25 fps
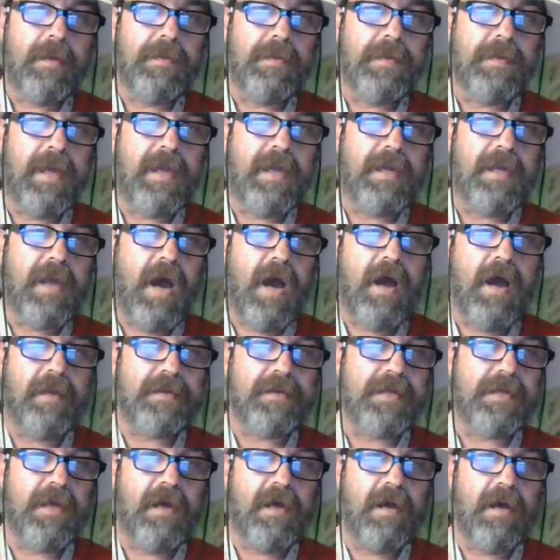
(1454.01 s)
they
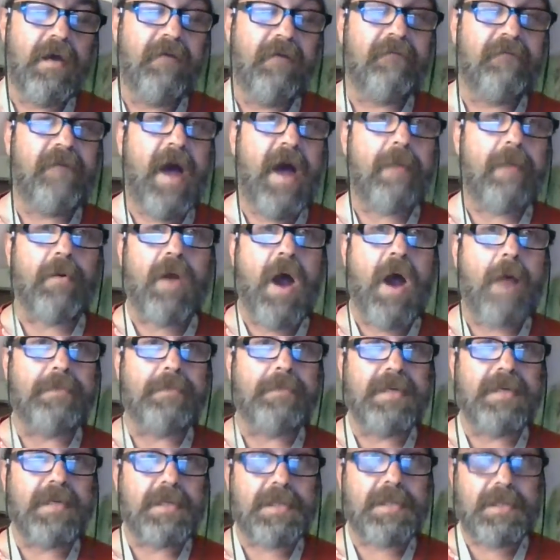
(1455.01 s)
got fiber
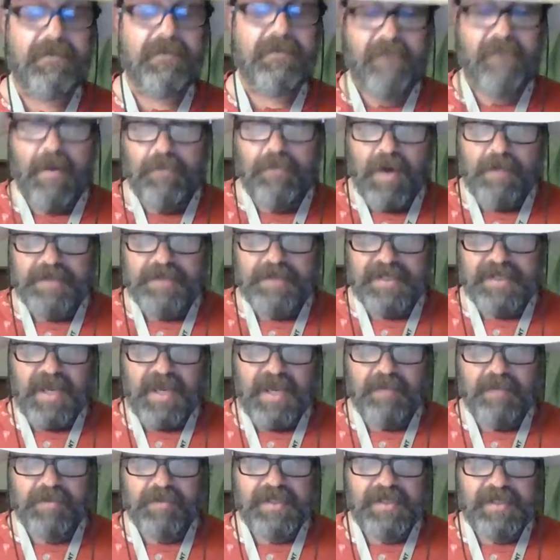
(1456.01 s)
optic
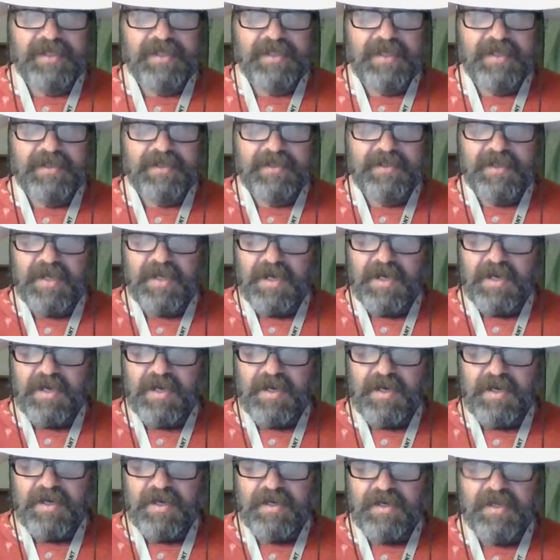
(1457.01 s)
cabling, and then
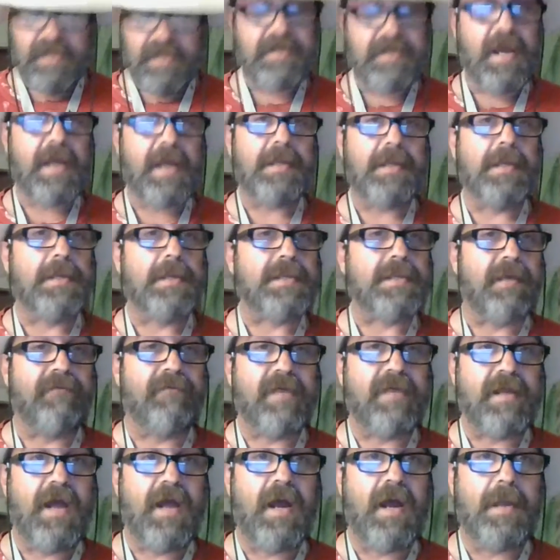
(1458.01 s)
in
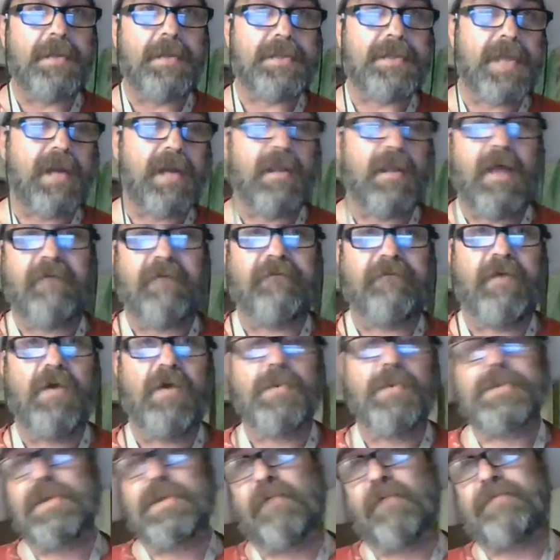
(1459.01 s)
1979, satellite
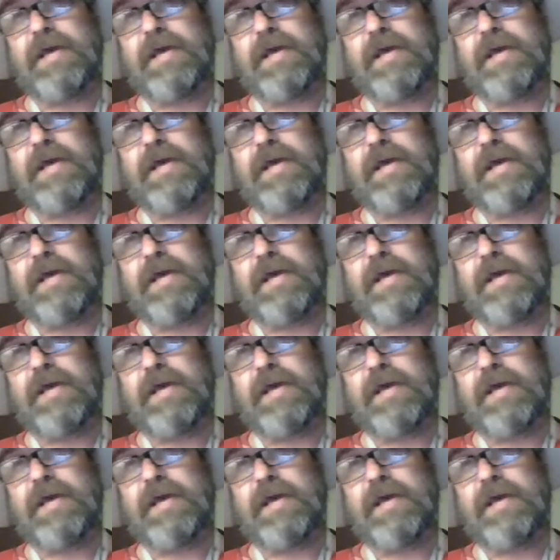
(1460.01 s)
phones. So if